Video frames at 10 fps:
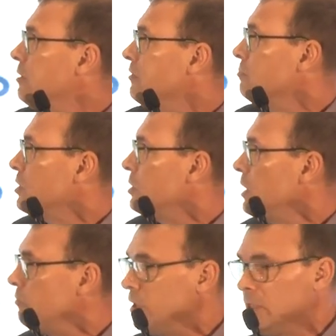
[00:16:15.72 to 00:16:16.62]
of the
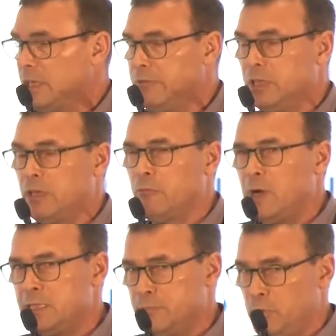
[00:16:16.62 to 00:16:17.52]
material, given in
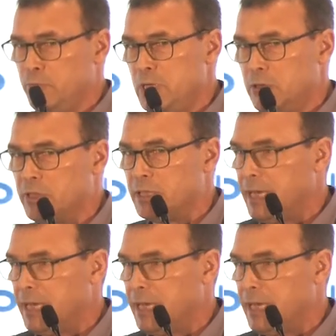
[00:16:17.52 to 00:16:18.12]
watt per meter and